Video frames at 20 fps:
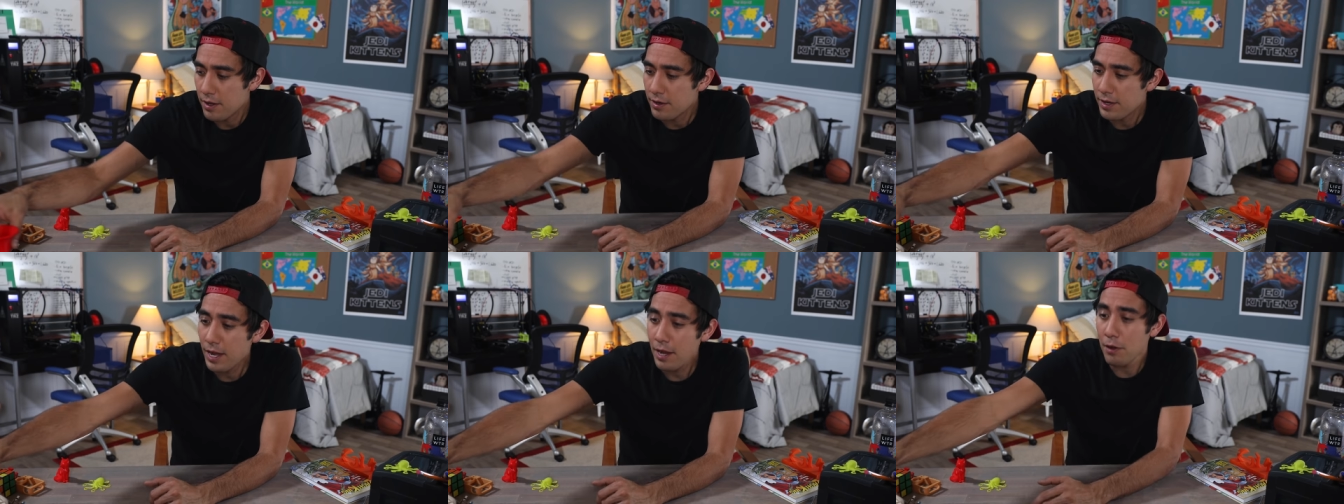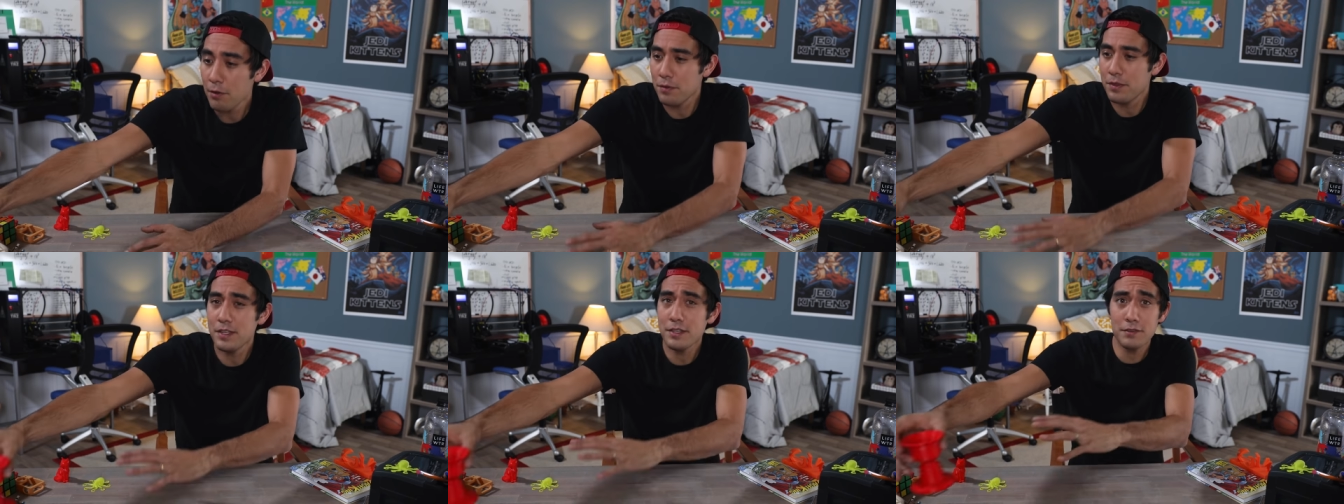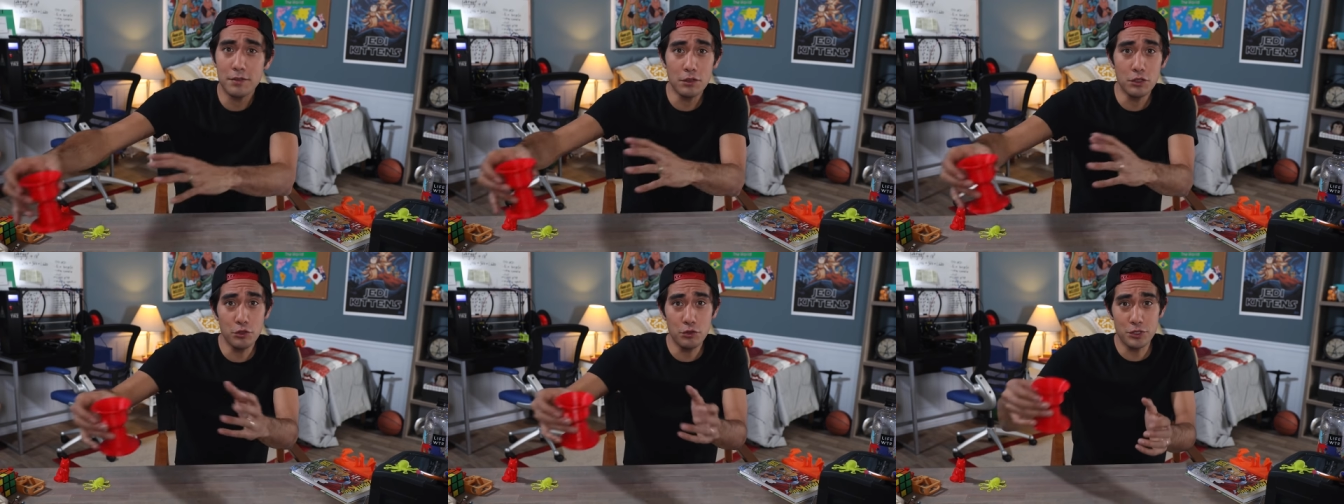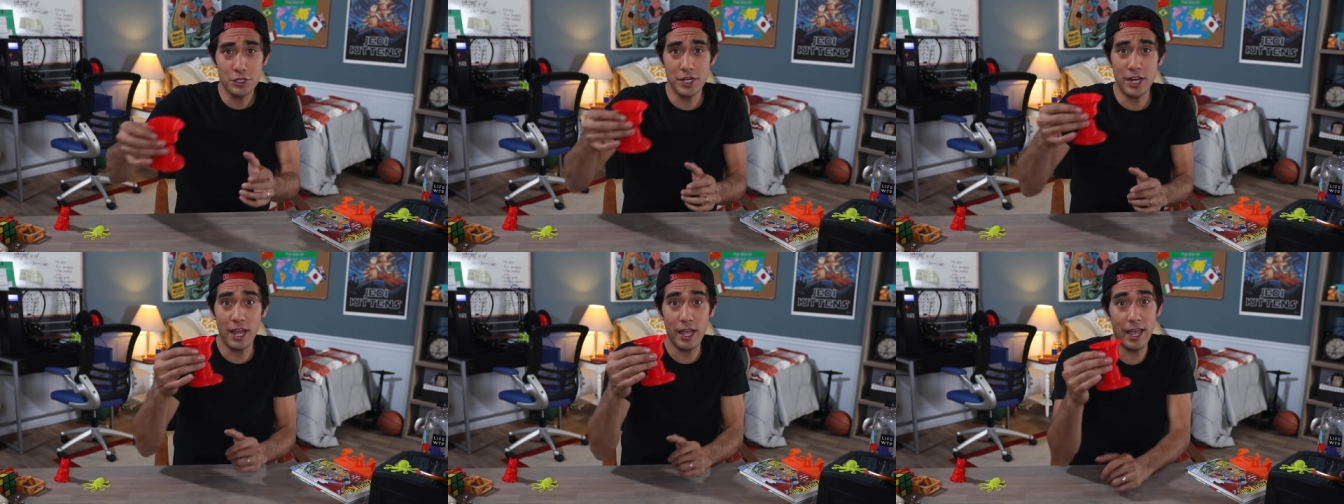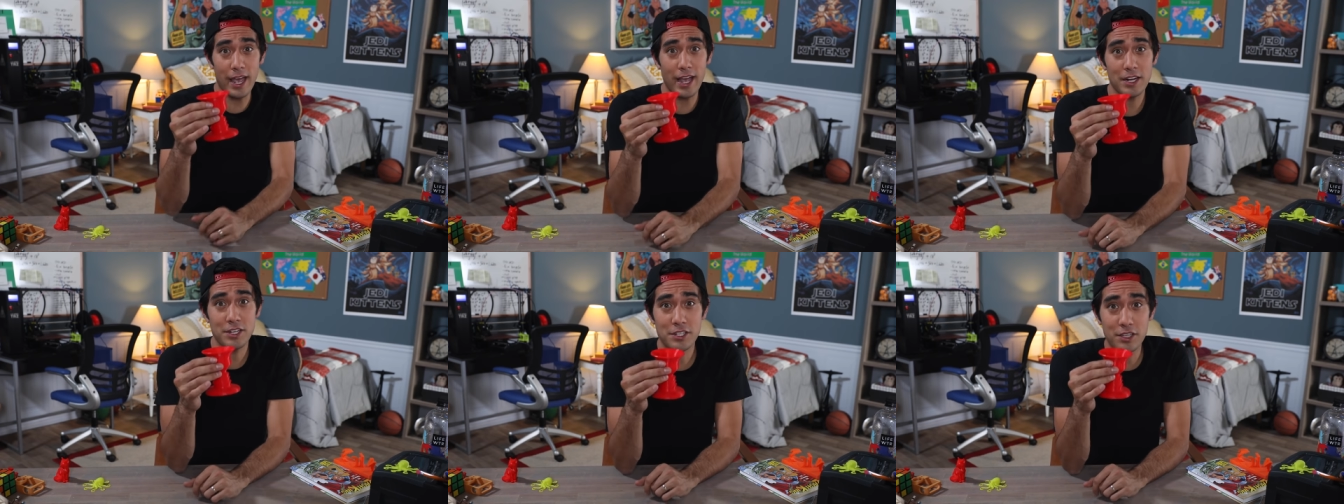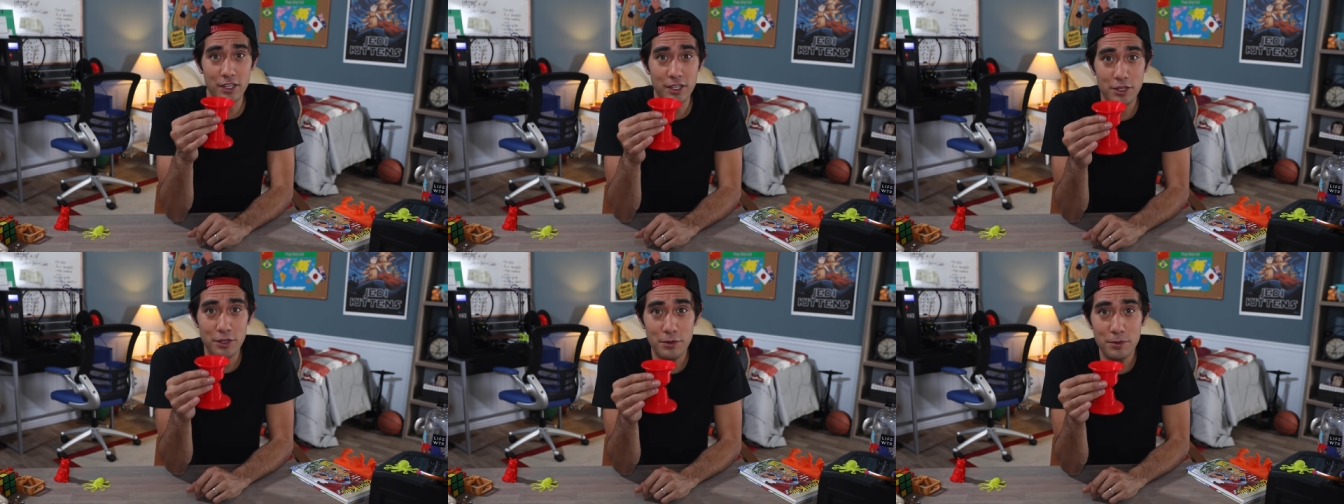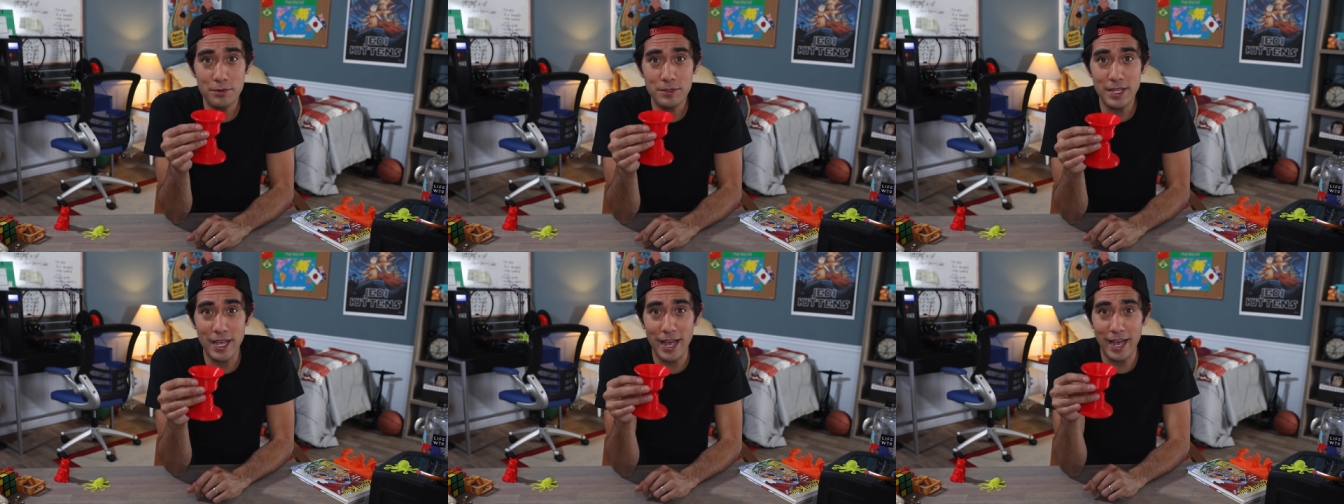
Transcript: Now, this illusion I actually use